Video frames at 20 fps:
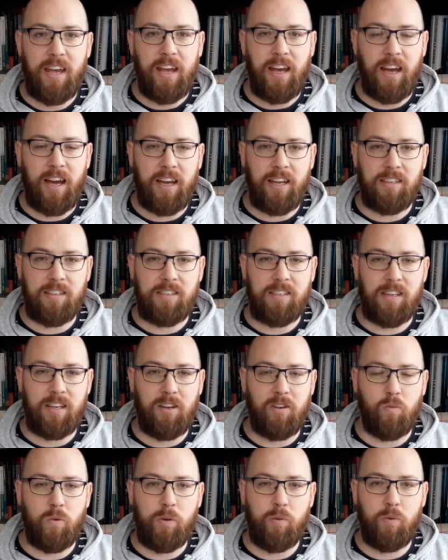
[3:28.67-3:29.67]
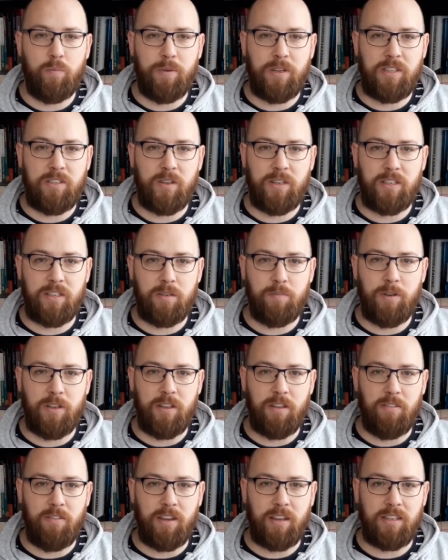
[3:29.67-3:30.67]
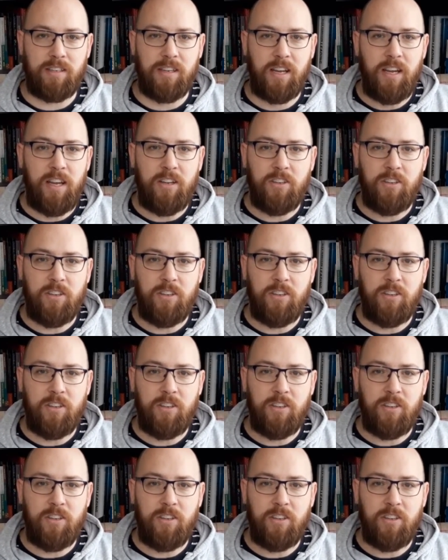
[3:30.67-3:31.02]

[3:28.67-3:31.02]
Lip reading: And we will be doing some other things.